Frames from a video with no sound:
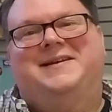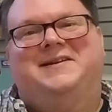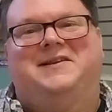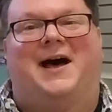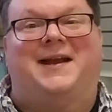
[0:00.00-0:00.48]

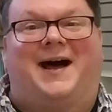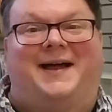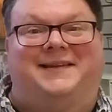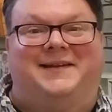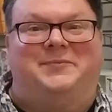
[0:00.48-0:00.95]
Not
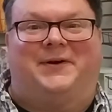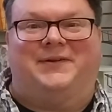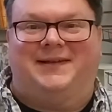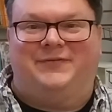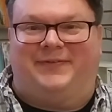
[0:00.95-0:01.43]
highly
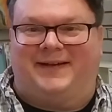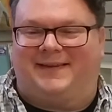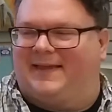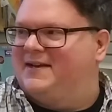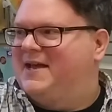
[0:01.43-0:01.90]
prolific
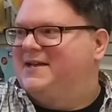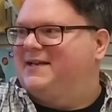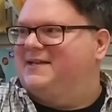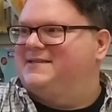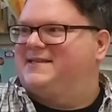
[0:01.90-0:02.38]
then,
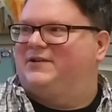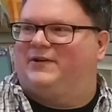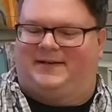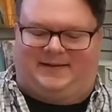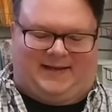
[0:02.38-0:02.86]

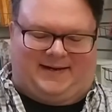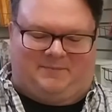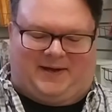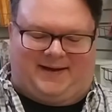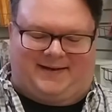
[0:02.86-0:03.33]
considering that
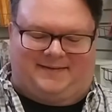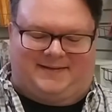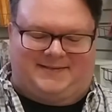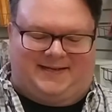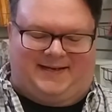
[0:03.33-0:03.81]
back in
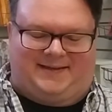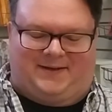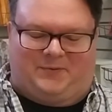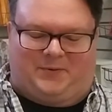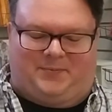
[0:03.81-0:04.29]
the day
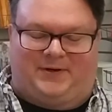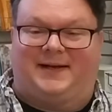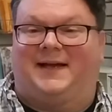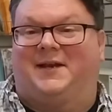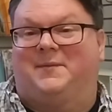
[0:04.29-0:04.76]
they were
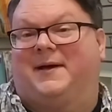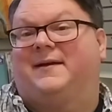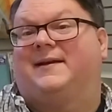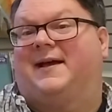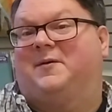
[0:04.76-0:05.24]
putting out
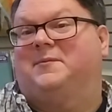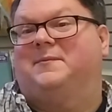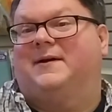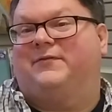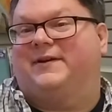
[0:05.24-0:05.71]
about an
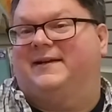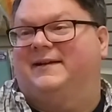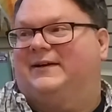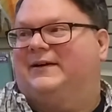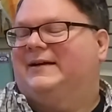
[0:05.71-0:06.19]
album every
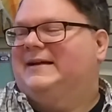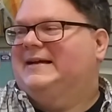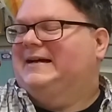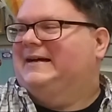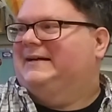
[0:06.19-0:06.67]
year.
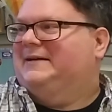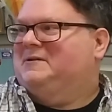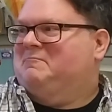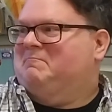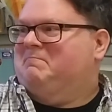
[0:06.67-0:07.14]

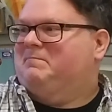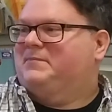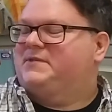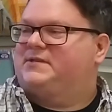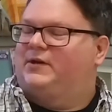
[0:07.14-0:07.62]
Um,
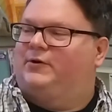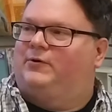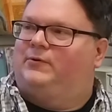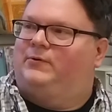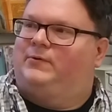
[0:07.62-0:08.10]

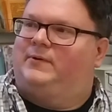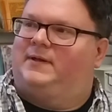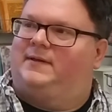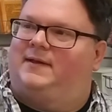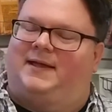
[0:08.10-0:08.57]
so,
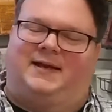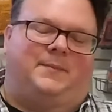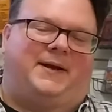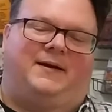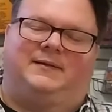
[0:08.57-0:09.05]
and
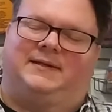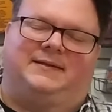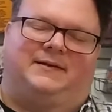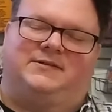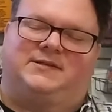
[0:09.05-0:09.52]
apparently
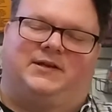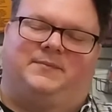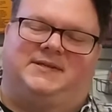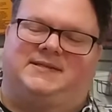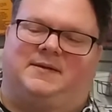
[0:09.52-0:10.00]
there's going to
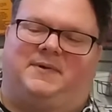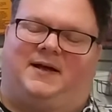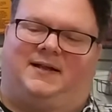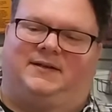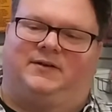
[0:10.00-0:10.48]
be some
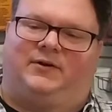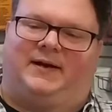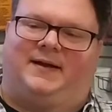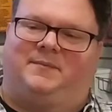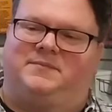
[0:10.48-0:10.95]

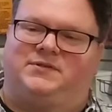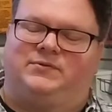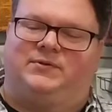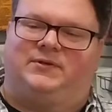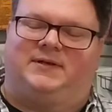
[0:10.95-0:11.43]
hologram
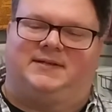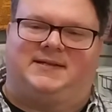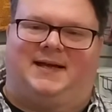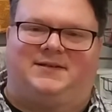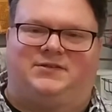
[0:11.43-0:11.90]
tour
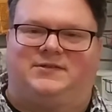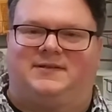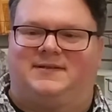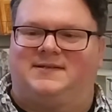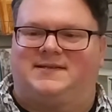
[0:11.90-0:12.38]
attached to
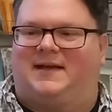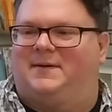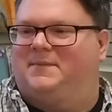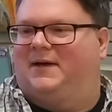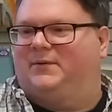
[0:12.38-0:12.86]
this.
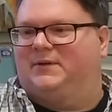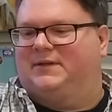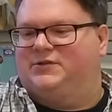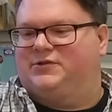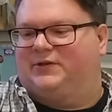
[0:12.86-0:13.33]
I'm not
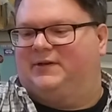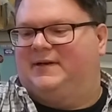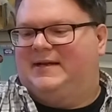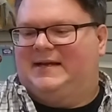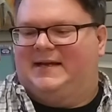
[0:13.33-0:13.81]
really sure.
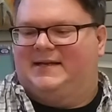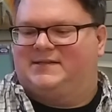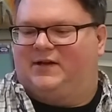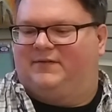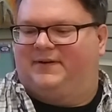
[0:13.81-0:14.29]
It's
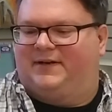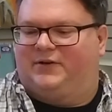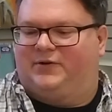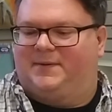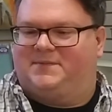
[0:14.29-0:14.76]
all very
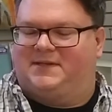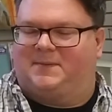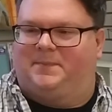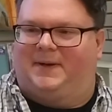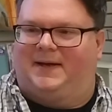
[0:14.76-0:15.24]

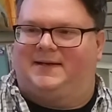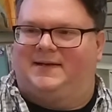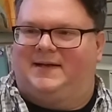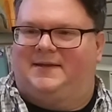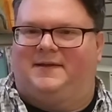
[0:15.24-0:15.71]
cryptic, but
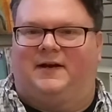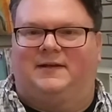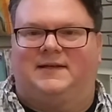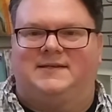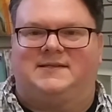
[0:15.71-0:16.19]
they're at
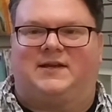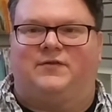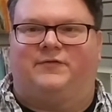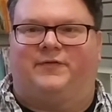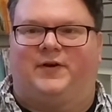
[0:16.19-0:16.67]
least
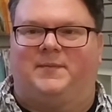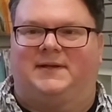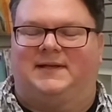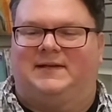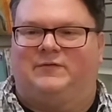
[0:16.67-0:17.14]
confirming
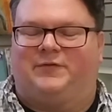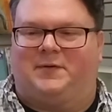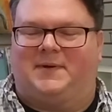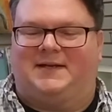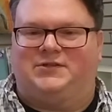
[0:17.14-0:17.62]
the
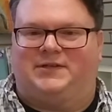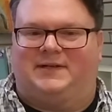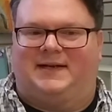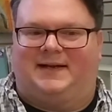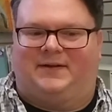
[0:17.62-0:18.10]
information
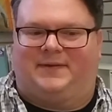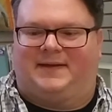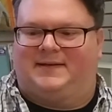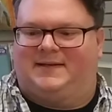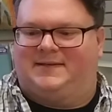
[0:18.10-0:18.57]
now
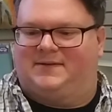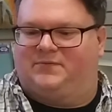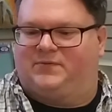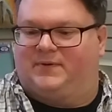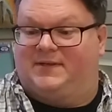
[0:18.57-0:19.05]
that it
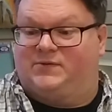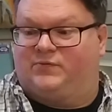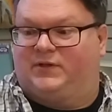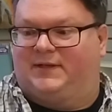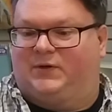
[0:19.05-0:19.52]
is, is
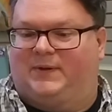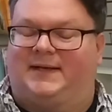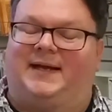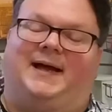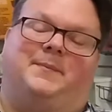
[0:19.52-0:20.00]
really going
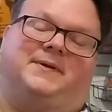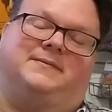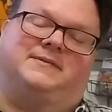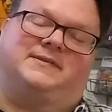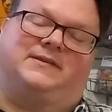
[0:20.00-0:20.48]
to
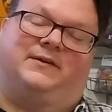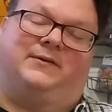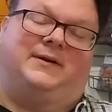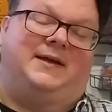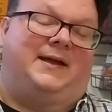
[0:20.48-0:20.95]
happen.
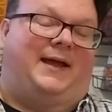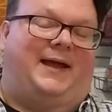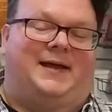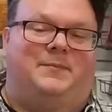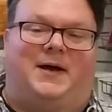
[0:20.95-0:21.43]
So,
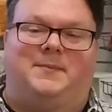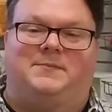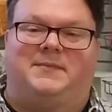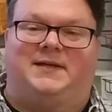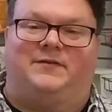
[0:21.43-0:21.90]
hey, Mamma
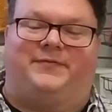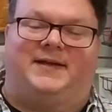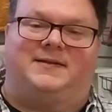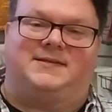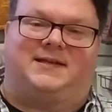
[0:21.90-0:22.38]
Mia
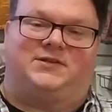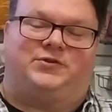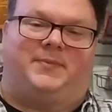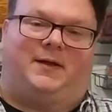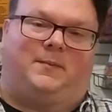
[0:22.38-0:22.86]
fans, get
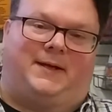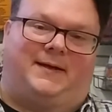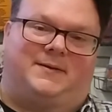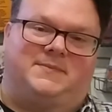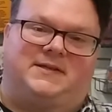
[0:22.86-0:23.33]
your bell
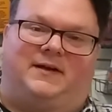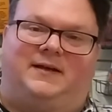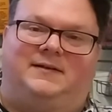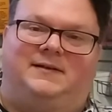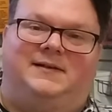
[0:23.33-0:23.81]
bottoms on.